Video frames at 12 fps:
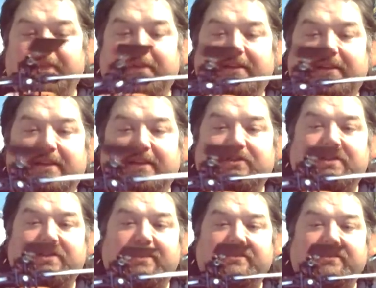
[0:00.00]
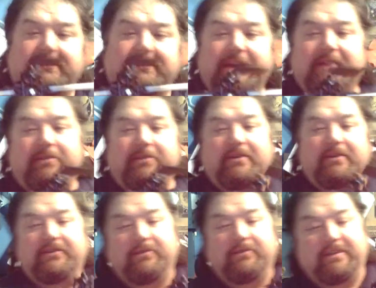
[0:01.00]
It shares some head
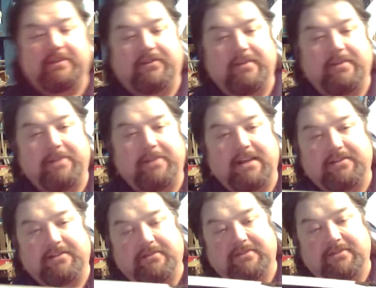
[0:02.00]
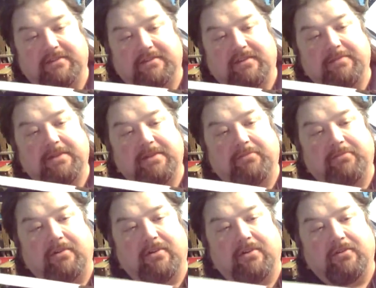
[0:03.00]
parts with the CP, actually with the CP
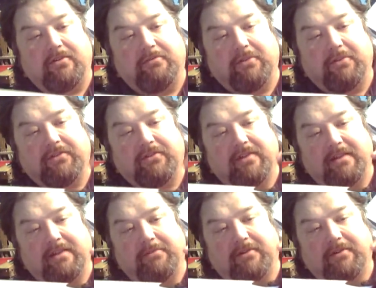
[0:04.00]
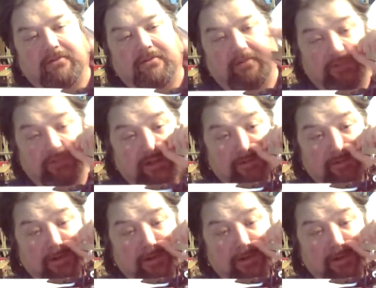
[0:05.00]
Pro. Most of the head parts will interchange.